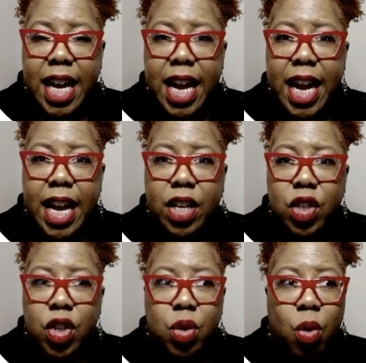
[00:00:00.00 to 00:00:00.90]
and
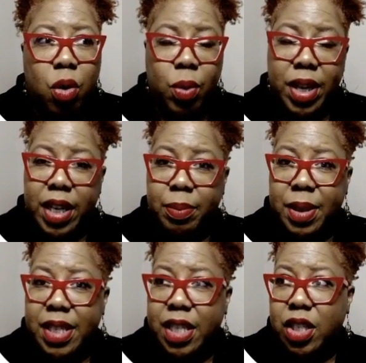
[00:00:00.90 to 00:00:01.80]
you are running a
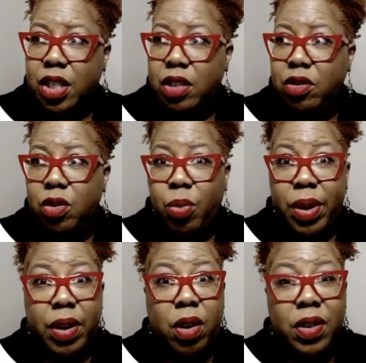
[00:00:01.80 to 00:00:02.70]
business and you're
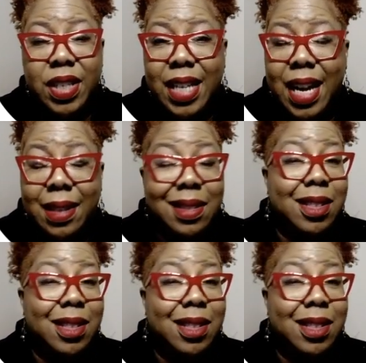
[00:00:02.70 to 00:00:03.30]
wearing all these hats,